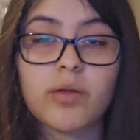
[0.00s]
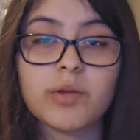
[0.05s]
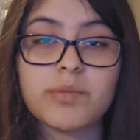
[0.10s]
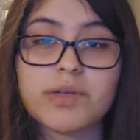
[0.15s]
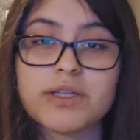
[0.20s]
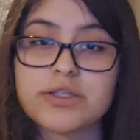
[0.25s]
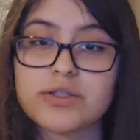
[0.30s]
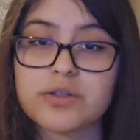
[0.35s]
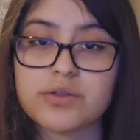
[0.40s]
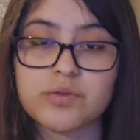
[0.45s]

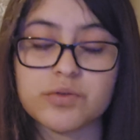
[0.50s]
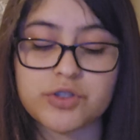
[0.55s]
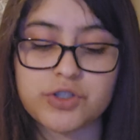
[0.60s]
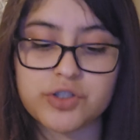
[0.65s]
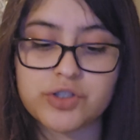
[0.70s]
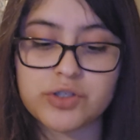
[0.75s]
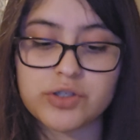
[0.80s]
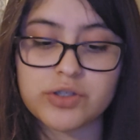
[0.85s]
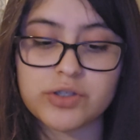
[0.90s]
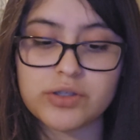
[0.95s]
and
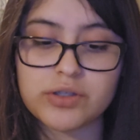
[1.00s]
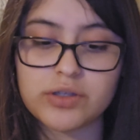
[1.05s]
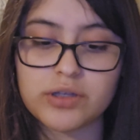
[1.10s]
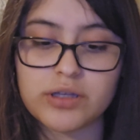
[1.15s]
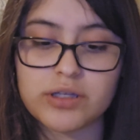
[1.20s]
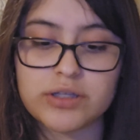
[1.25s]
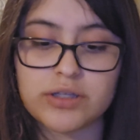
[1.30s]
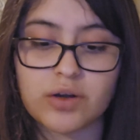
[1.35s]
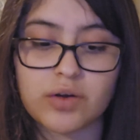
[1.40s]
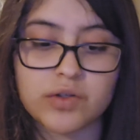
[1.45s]
solution
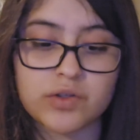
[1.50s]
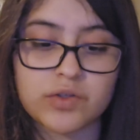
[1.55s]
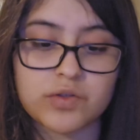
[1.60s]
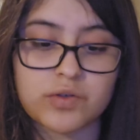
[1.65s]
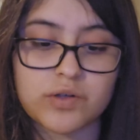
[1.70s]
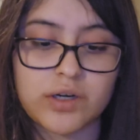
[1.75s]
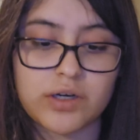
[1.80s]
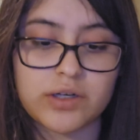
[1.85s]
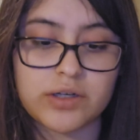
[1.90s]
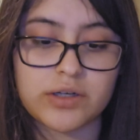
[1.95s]
is
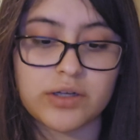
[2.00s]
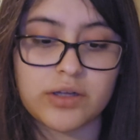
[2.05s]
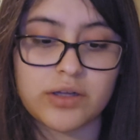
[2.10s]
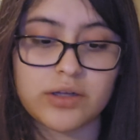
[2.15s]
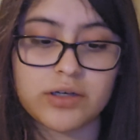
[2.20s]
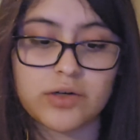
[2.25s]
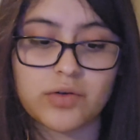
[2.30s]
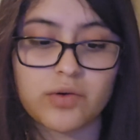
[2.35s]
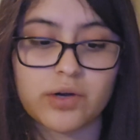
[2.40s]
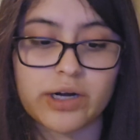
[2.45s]
also
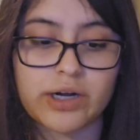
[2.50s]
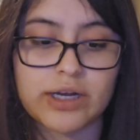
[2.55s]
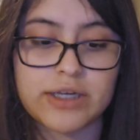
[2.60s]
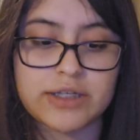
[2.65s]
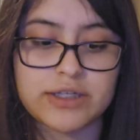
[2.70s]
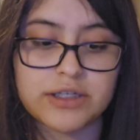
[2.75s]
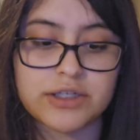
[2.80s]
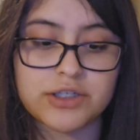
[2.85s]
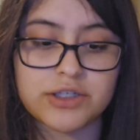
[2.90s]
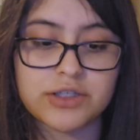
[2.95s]
another
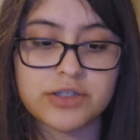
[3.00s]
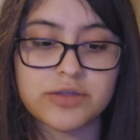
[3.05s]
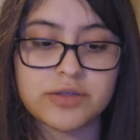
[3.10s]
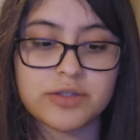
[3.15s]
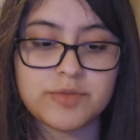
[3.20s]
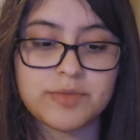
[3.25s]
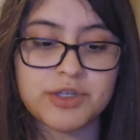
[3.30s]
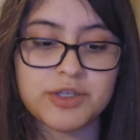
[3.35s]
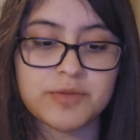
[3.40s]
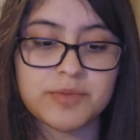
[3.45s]
organization
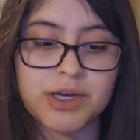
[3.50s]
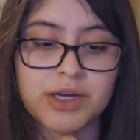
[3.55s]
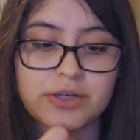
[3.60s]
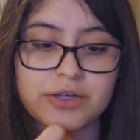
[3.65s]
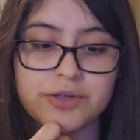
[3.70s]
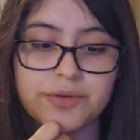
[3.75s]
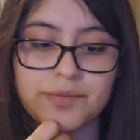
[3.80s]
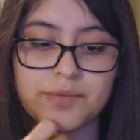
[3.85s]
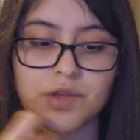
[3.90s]
speech pattern.